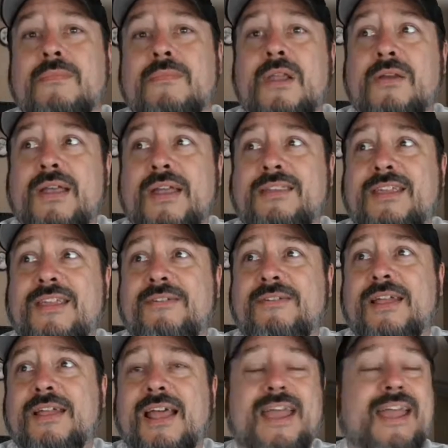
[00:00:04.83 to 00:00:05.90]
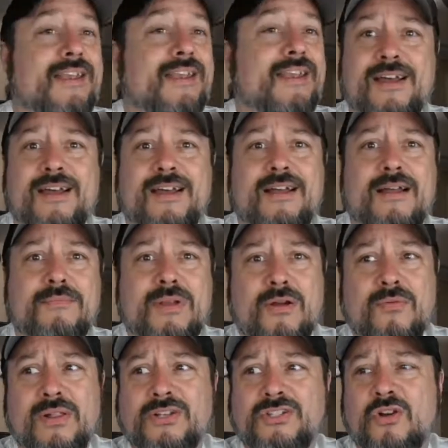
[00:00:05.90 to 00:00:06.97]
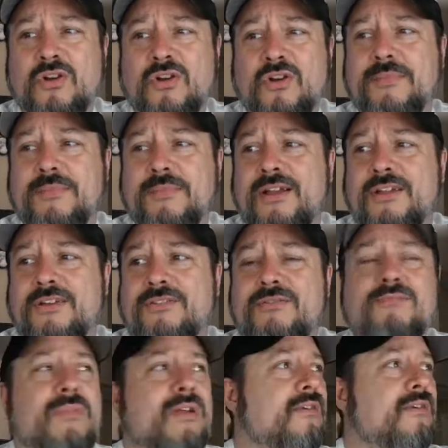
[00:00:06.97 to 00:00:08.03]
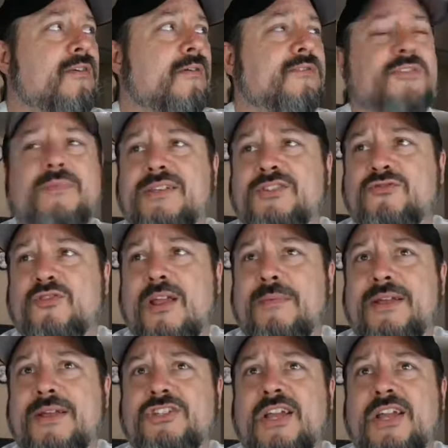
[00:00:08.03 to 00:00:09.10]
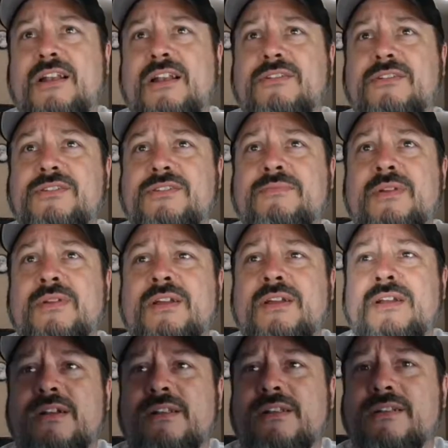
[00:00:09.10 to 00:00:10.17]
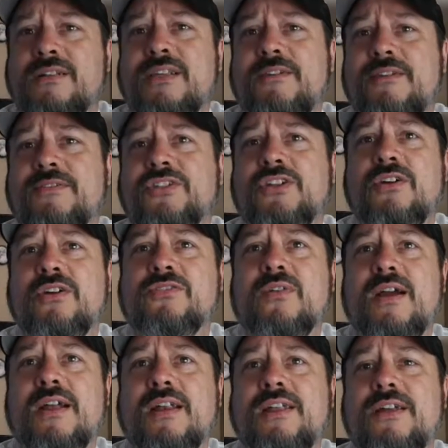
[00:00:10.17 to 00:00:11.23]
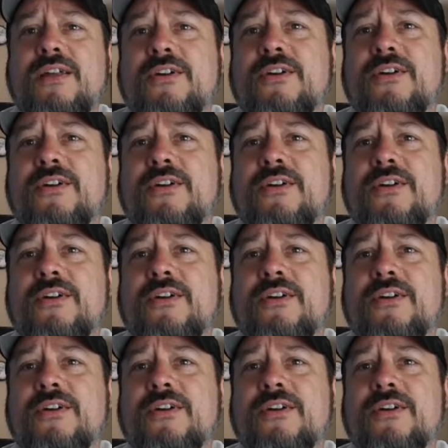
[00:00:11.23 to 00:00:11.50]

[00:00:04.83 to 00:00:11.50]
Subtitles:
Okay, TV land. I'm not really sure what I'm getting on in terms of my streaming channels. Let's see if it shows right here.